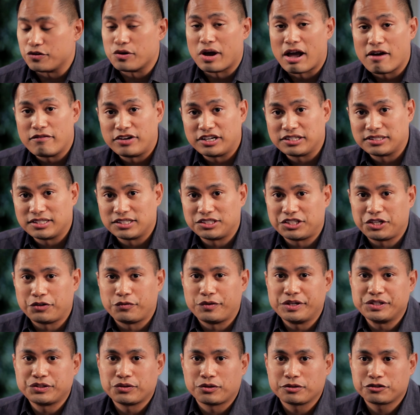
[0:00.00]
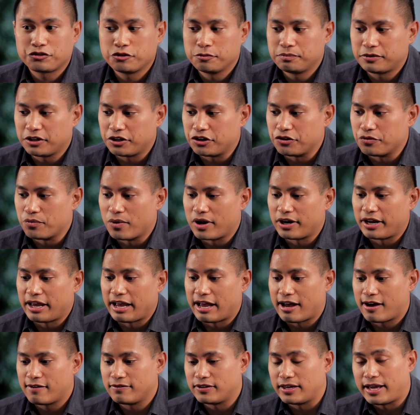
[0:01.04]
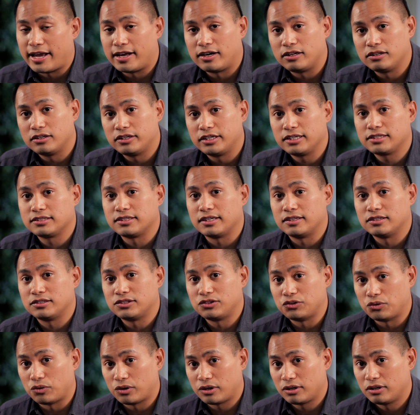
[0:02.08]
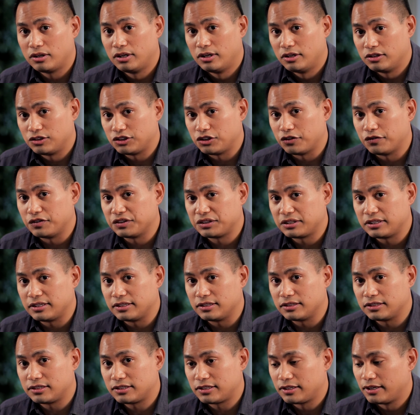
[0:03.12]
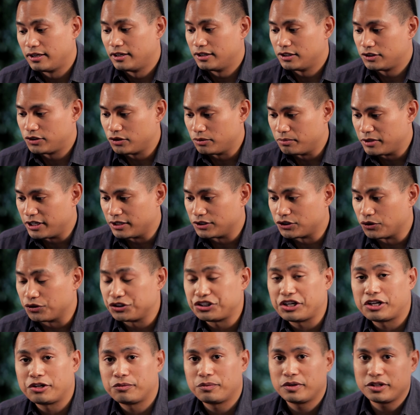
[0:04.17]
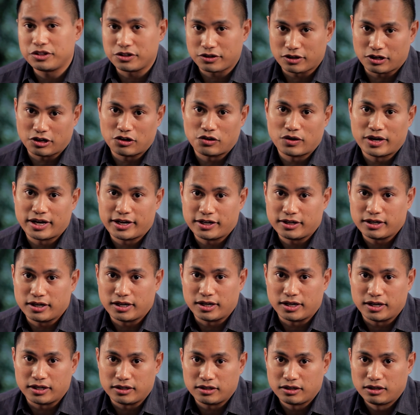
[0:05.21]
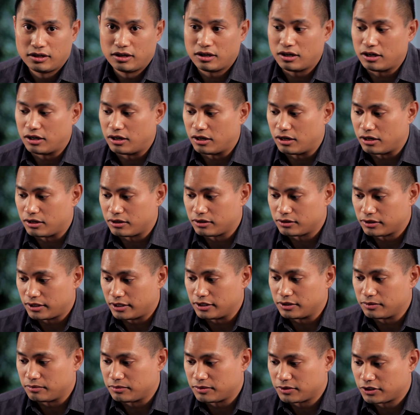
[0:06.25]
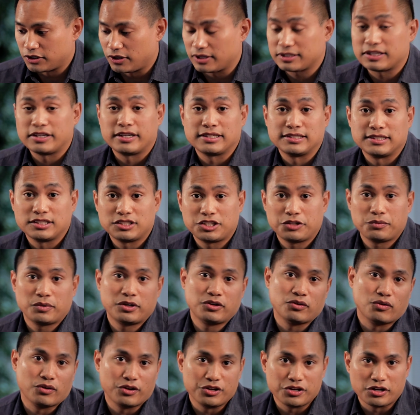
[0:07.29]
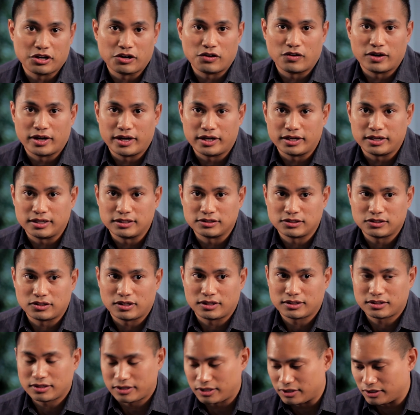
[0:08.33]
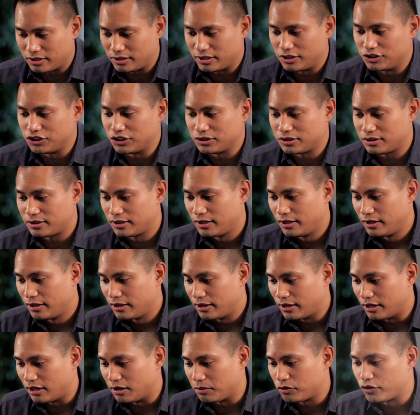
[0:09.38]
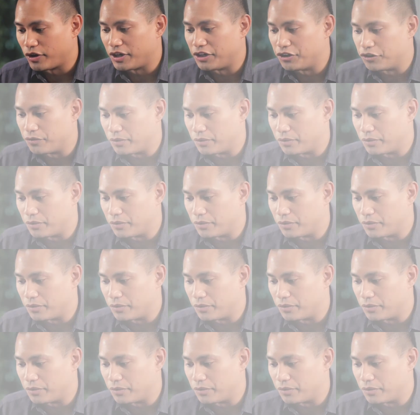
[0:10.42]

have an existing resource group that you want to have the analytics and store services to be associated with, you can go ahead and, uh, and select an existing one, or you can go ahead and select and, and just uh, create a new